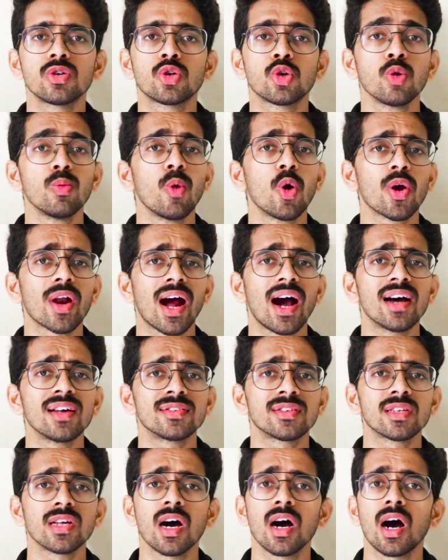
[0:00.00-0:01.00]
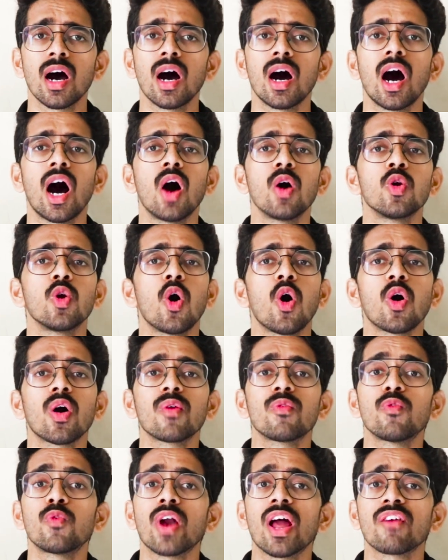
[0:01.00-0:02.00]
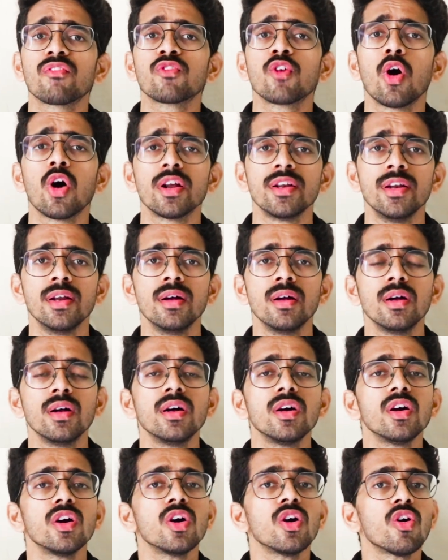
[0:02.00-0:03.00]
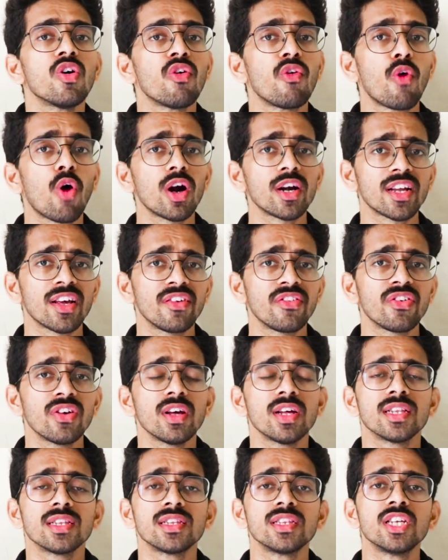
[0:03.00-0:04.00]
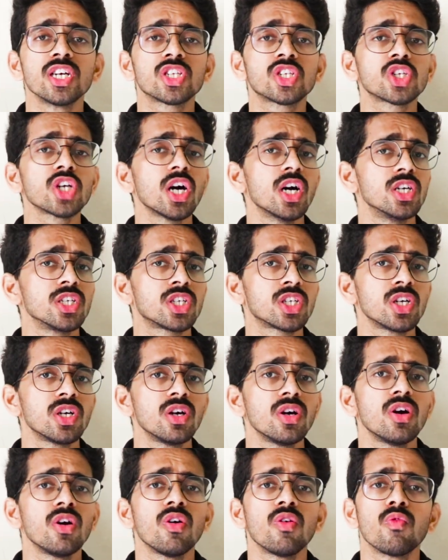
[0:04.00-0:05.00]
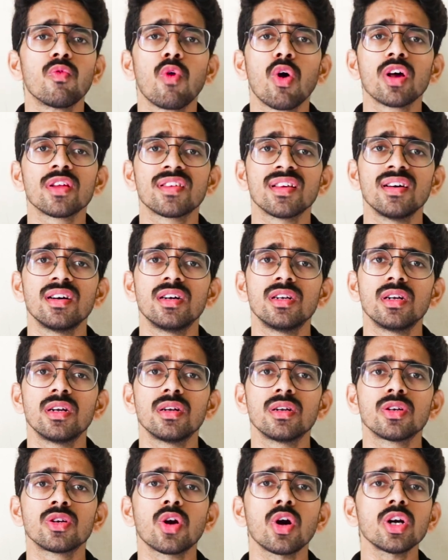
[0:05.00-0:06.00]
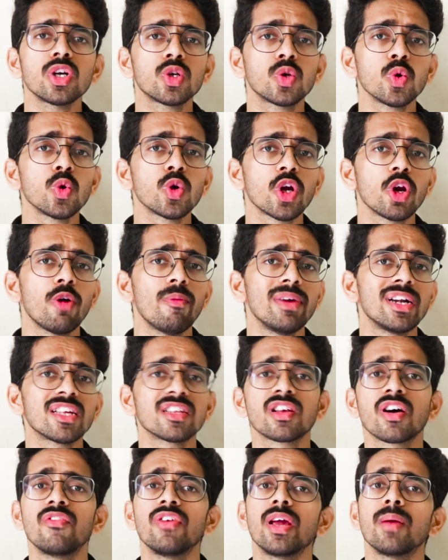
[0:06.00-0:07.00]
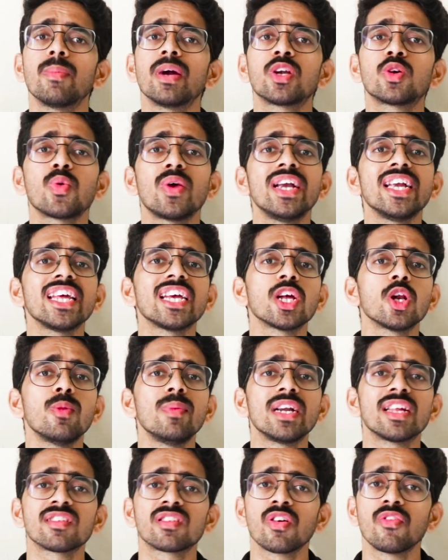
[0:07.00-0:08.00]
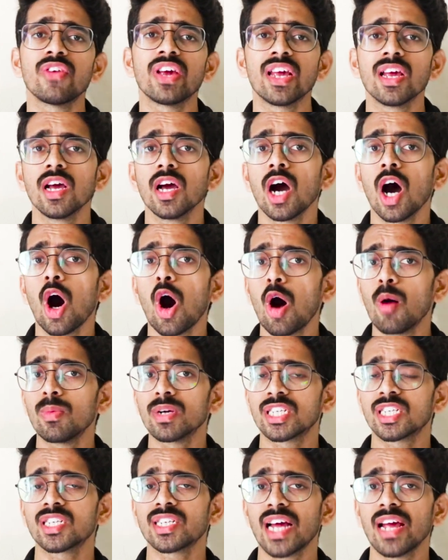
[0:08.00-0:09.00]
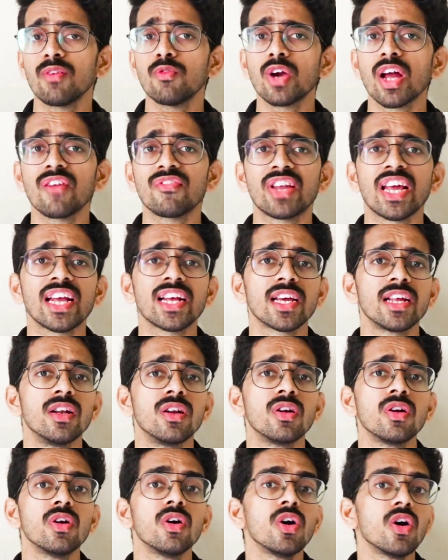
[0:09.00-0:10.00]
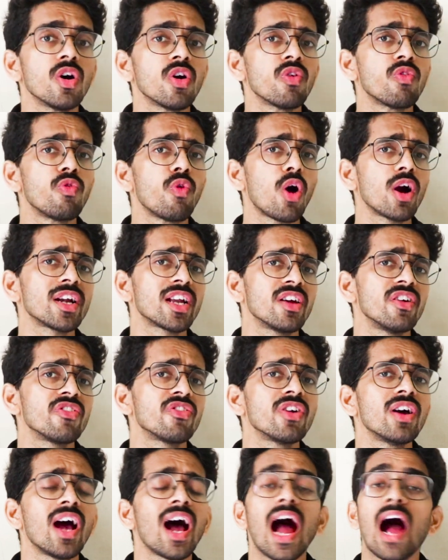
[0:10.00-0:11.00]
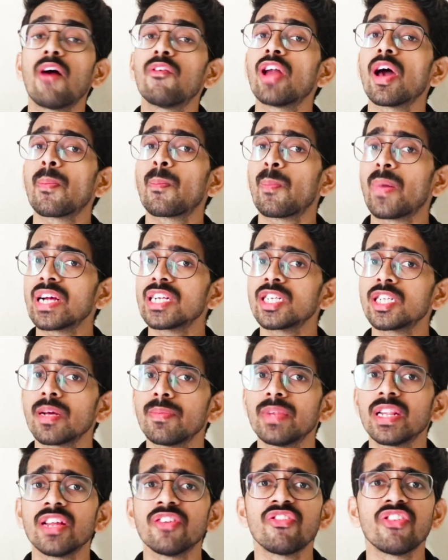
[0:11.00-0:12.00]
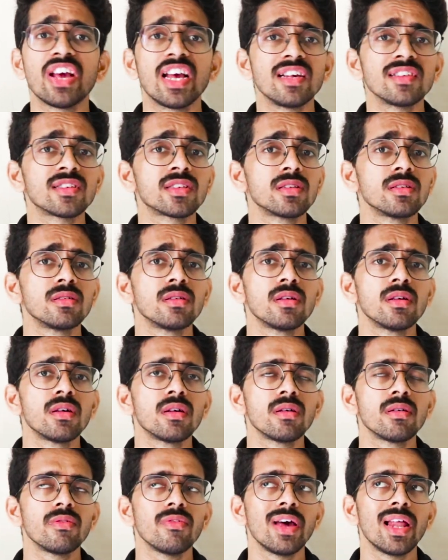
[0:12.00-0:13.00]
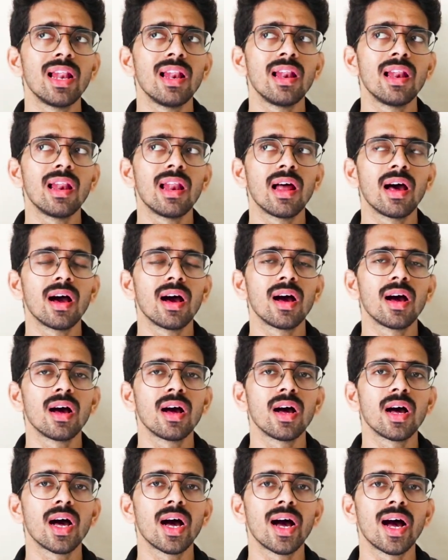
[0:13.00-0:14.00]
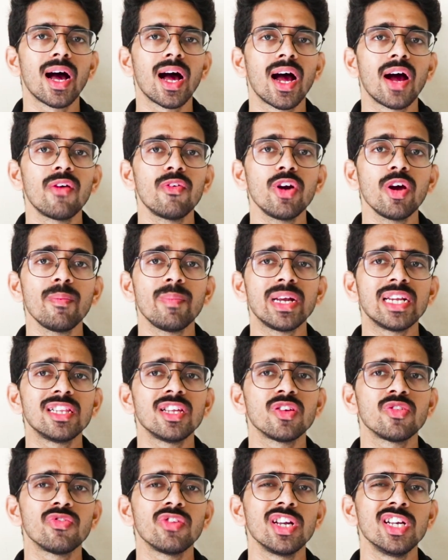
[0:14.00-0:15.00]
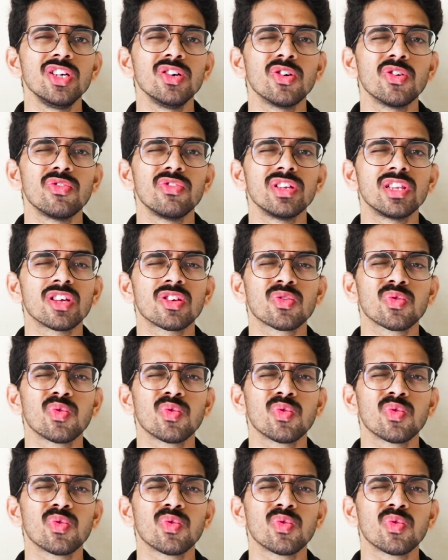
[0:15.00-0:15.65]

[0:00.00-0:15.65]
2 more hours? How long would I have gone? What if the church was not 2 kilometers away but 20 kilometers away? How much time would I have taken? What if I would have punched him in the face? Well, I would have made this video with a